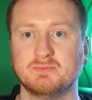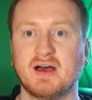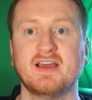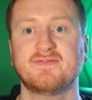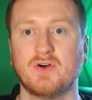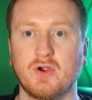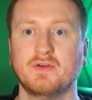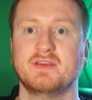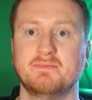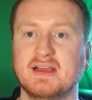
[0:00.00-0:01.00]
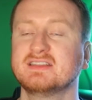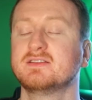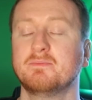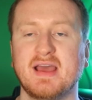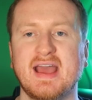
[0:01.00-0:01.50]
is by far the
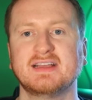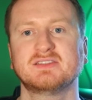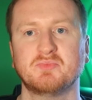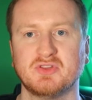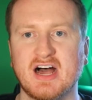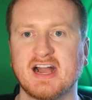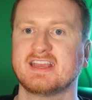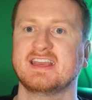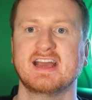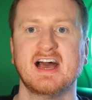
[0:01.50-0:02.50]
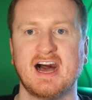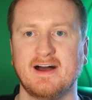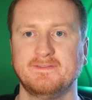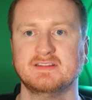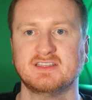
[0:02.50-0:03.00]
best pass blocking
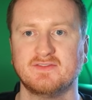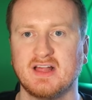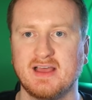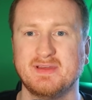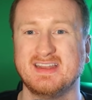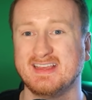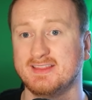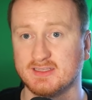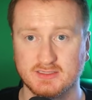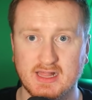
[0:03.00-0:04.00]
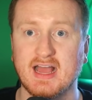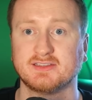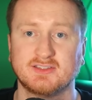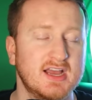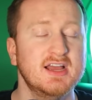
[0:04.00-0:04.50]
offensive lineman in this
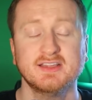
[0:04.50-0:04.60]
class.